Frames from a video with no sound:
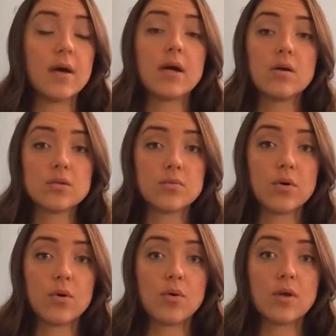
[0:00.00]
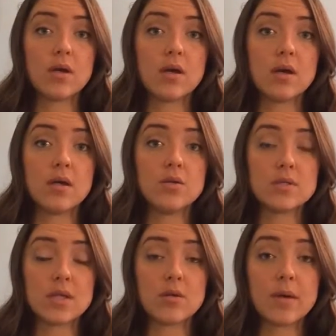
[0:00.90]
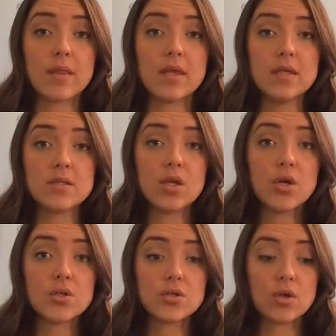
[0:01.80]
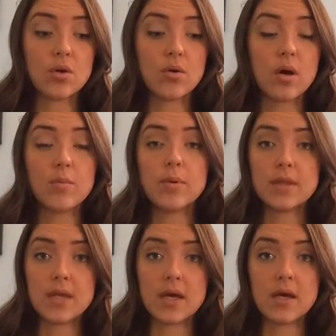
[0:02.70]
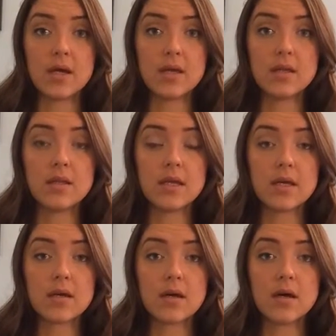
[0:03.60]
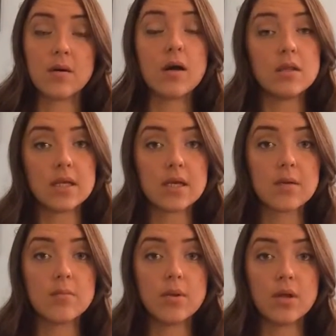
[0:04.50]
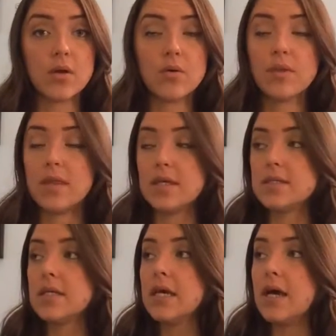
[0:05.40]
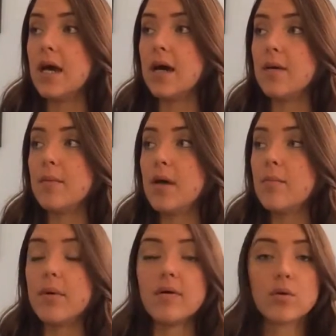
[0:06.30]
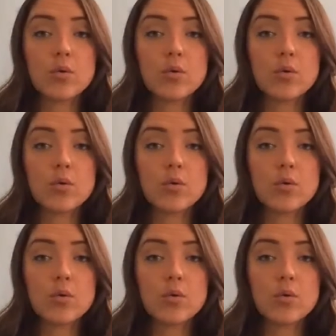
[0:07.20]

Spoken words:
I also wrote a newsletter about this, so I'll put that in the link, I'll link it below this. But